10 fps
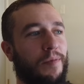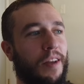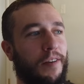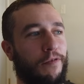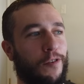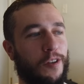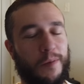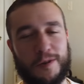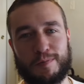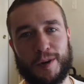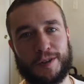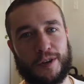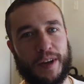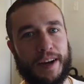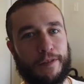They, for the most part,
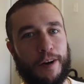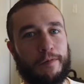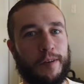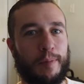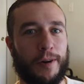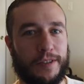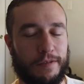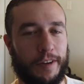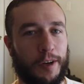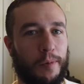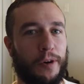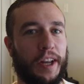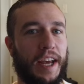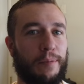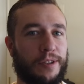don't have Humvee parts available
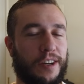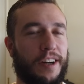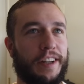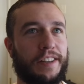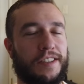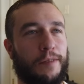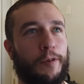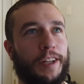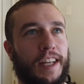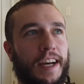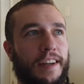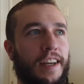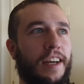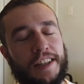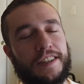on Amazon and stuff like that.
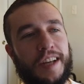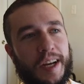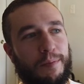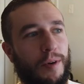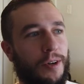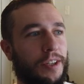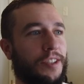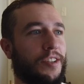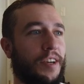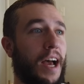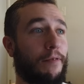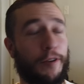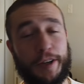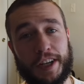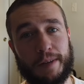The second part is they're not
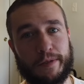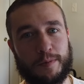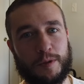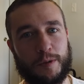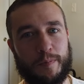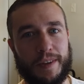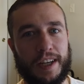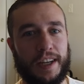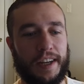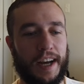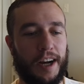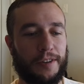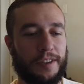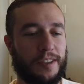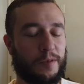very comfortable.
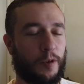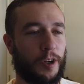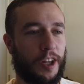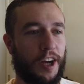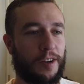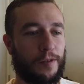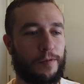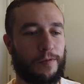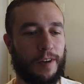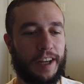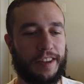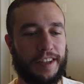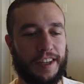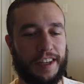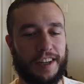Now, this is where a lot of, I
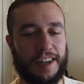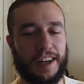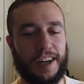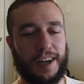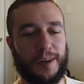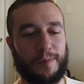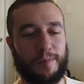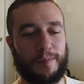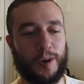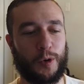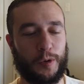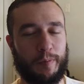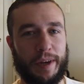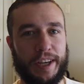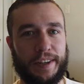think,
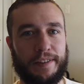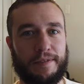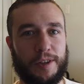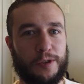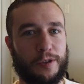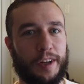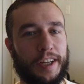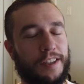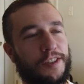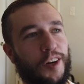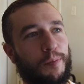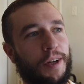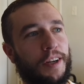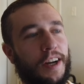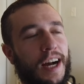old men usually like to jump
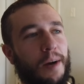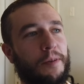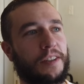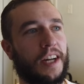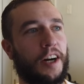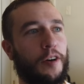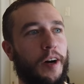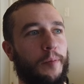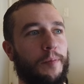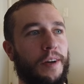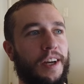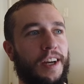in and comment how I'm